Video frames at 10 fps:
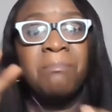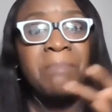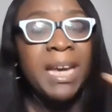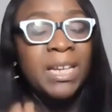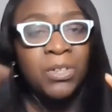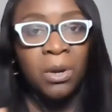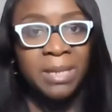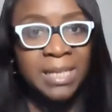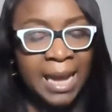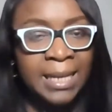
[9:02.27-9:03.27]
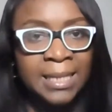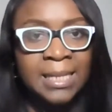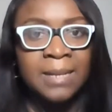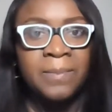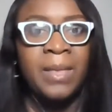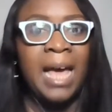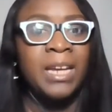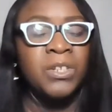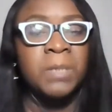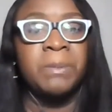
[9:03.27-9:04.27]
make dummy sites
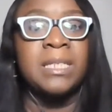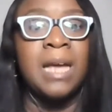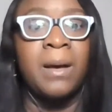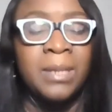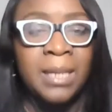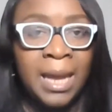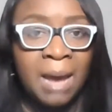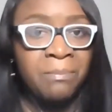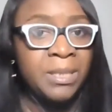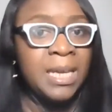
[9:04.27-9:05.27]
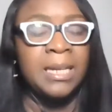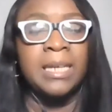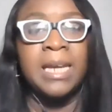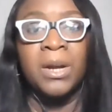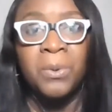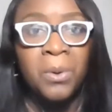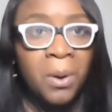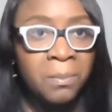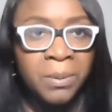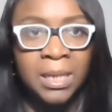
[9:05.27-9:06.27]
and they just put it out there and pretend that they are loan
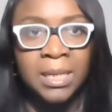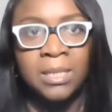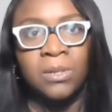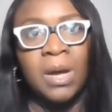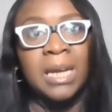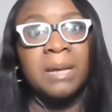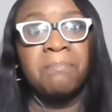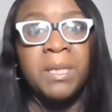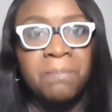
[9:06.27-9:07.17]
companies, you know, and then